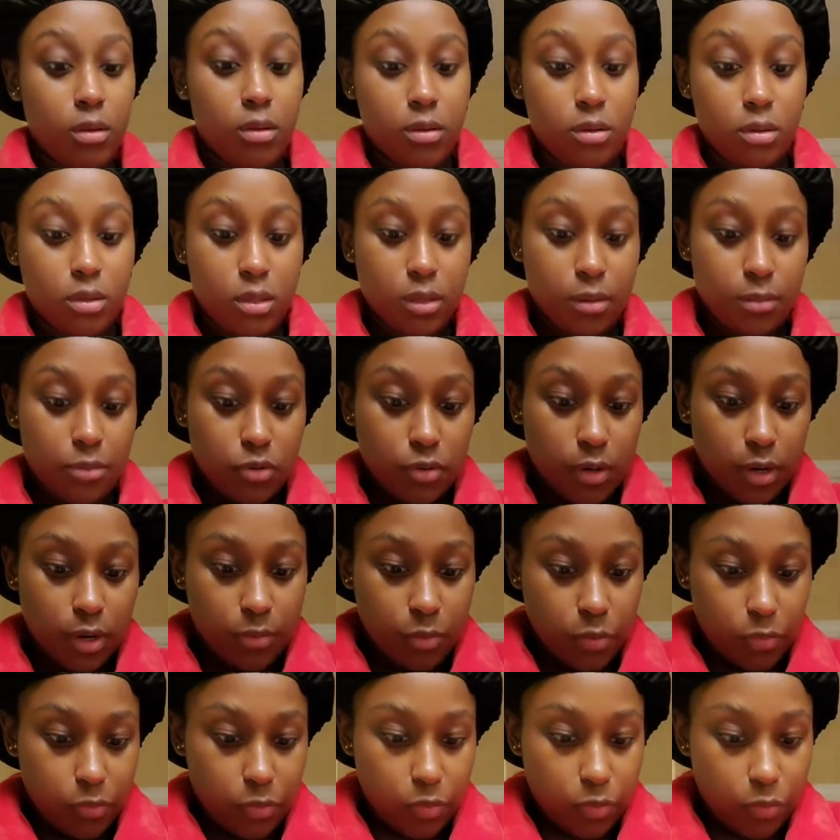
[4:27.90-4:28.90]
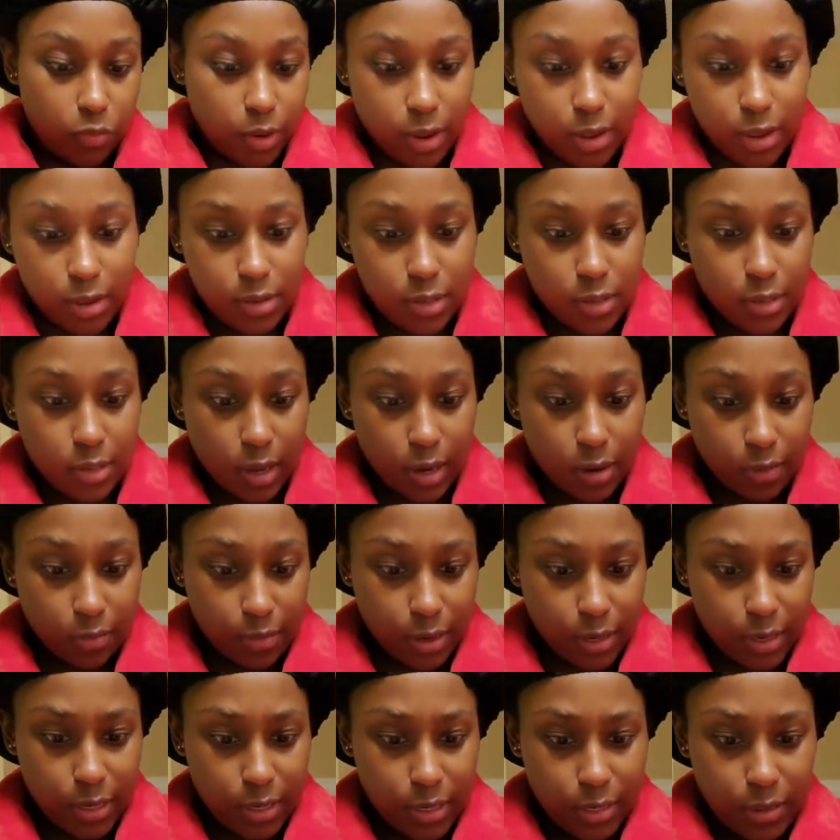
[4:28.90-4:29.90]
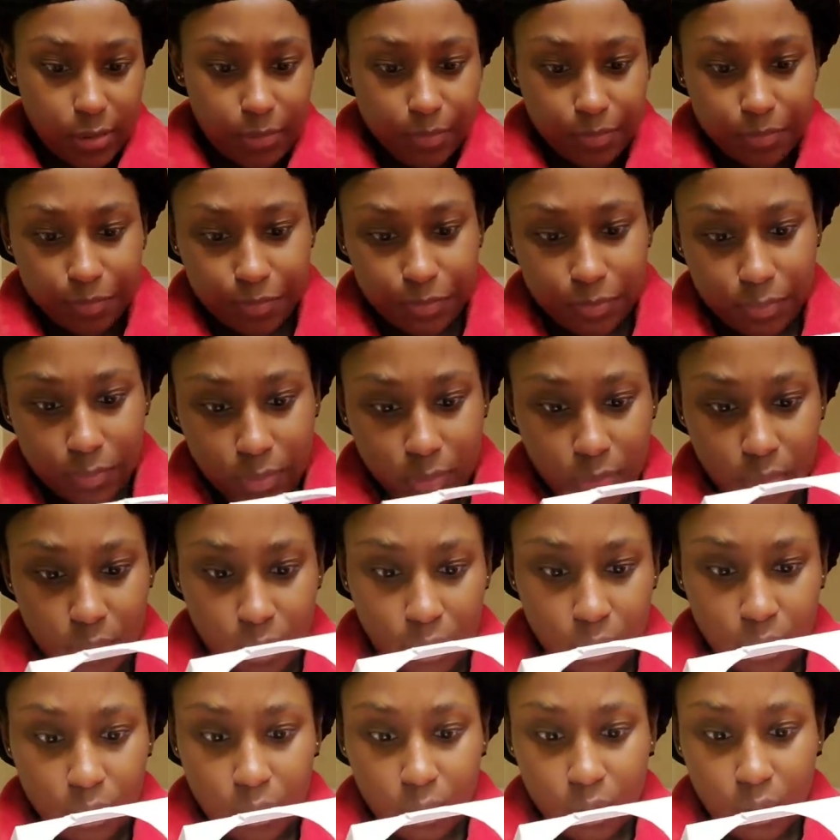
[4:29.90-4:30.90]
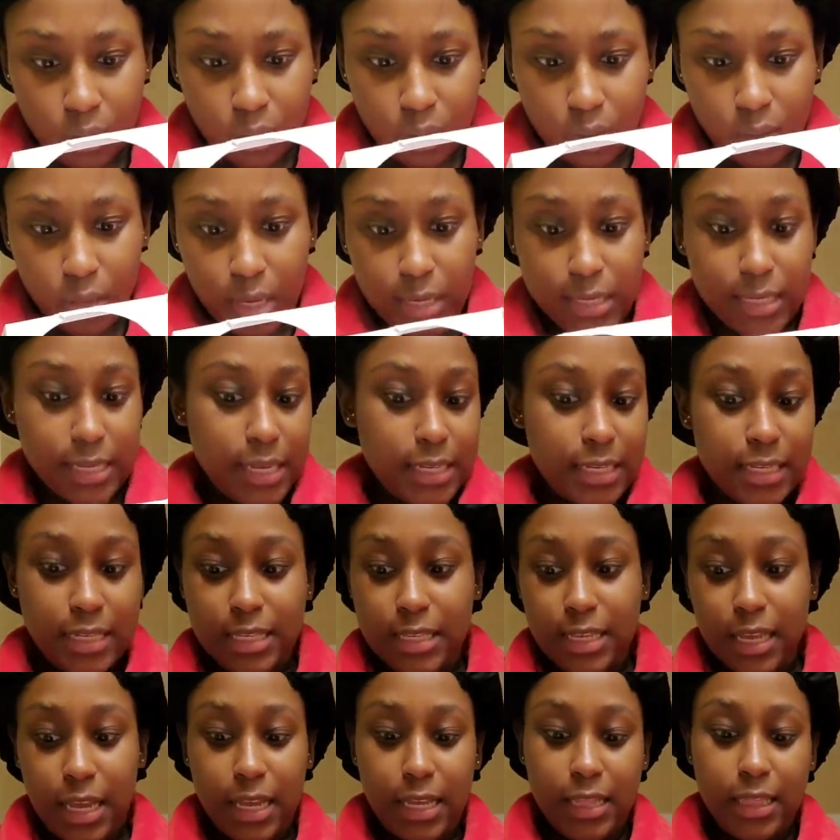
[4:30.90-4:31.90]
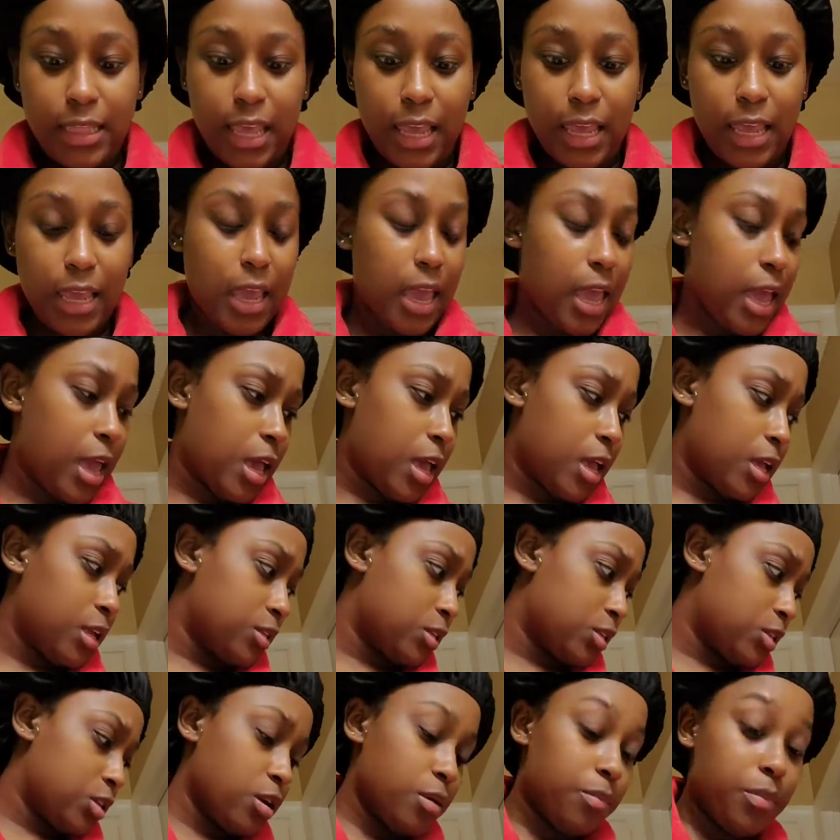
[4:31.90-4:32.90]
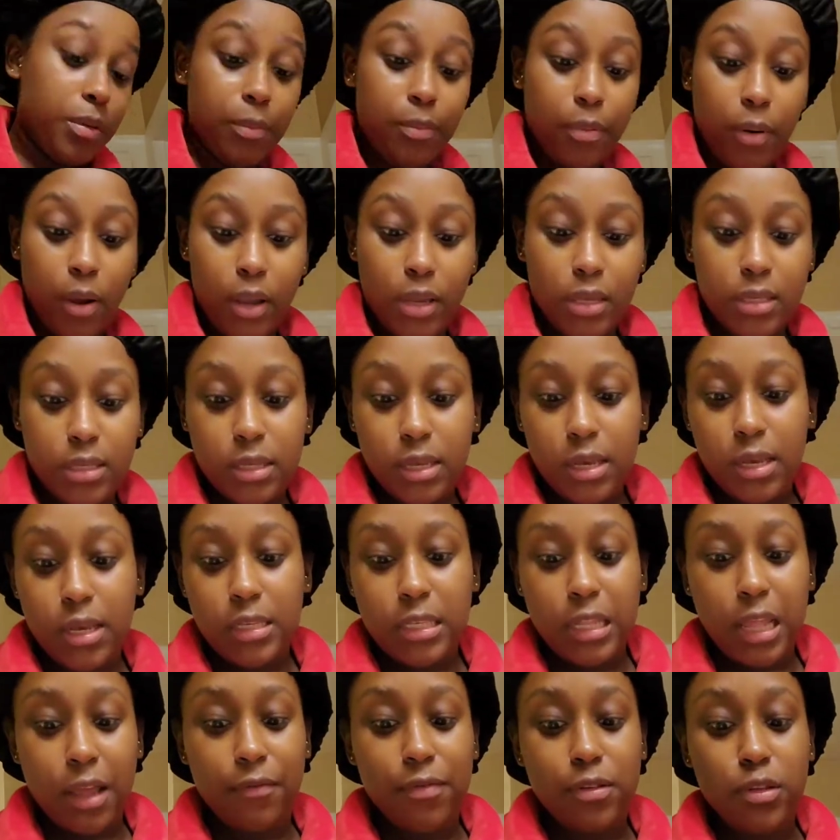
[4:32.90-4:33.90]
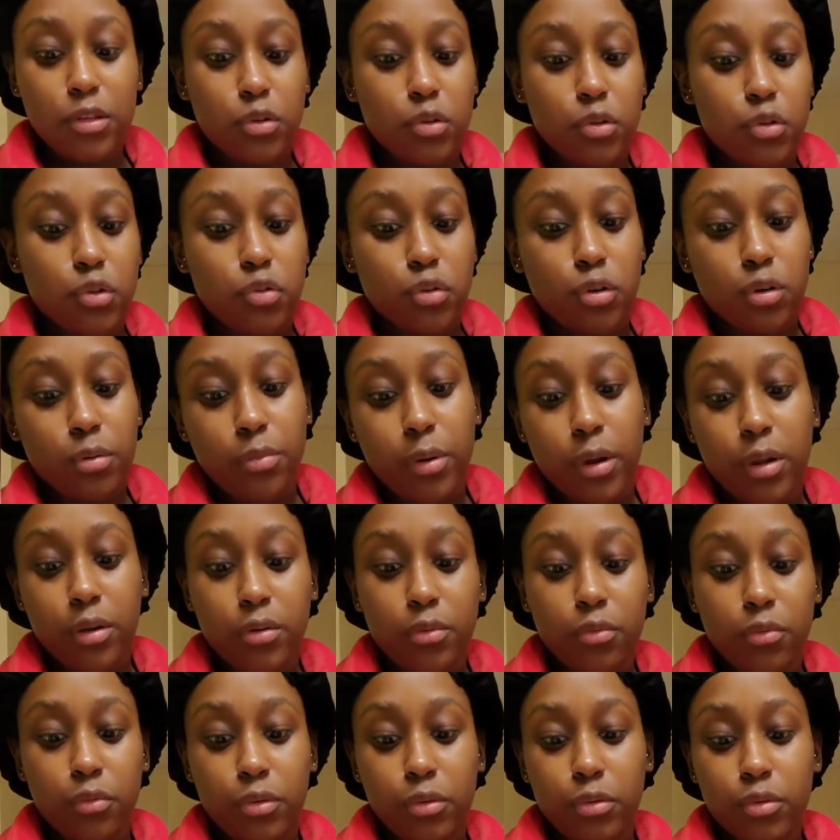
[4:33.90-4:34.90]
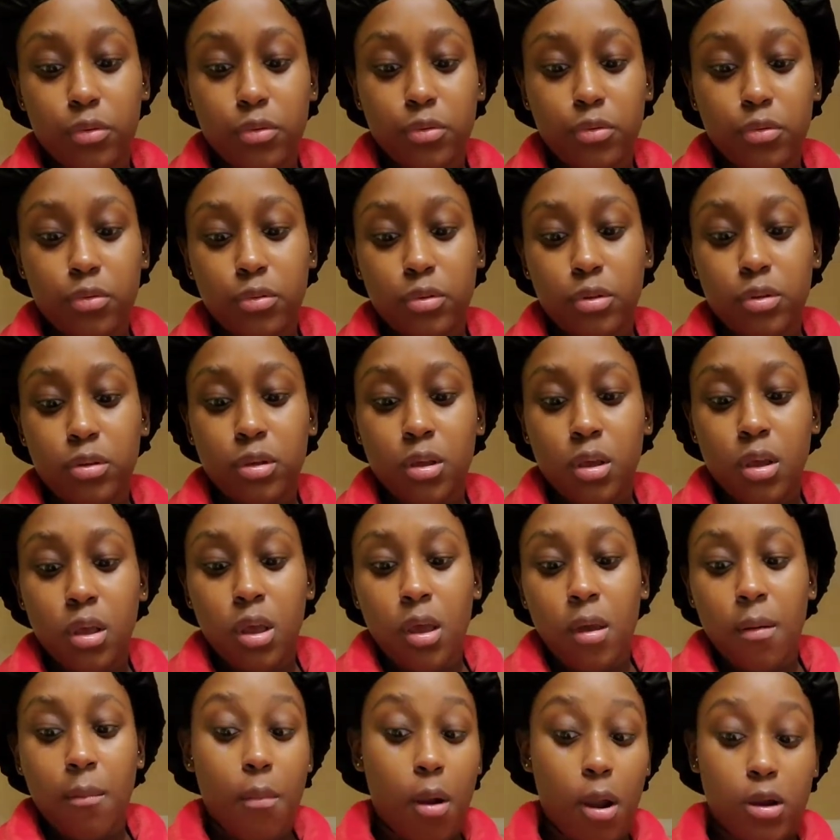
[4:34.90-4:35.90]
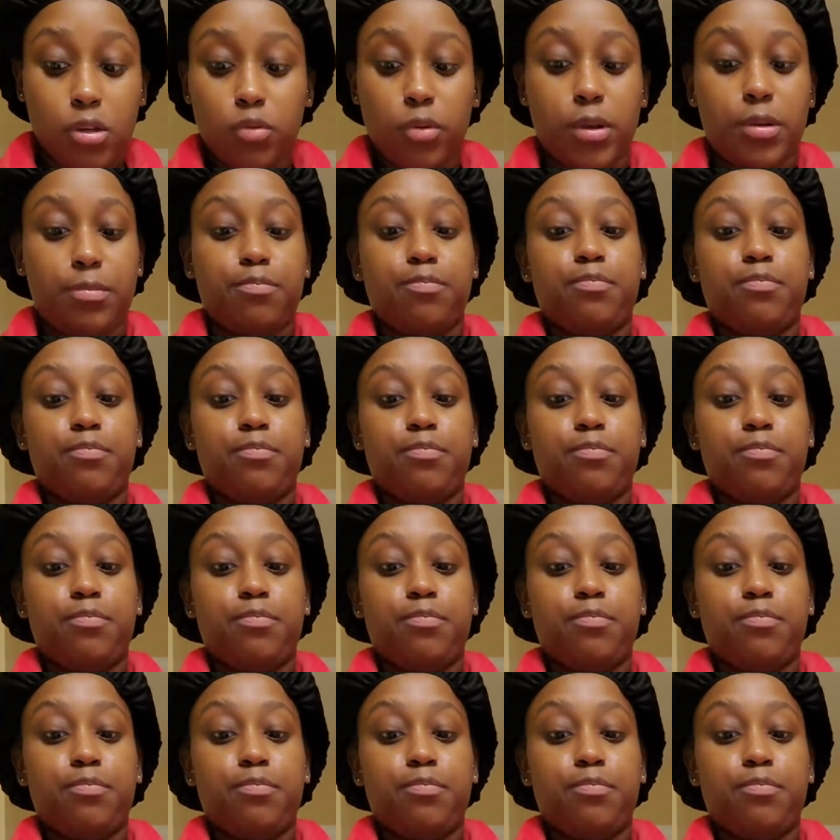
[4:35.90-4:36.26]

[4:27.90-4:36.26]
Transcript: So I'm trying to move it around so I can read it. It says the same thing as the B Perky says, "Life is too short, break the rules. Mark Twain."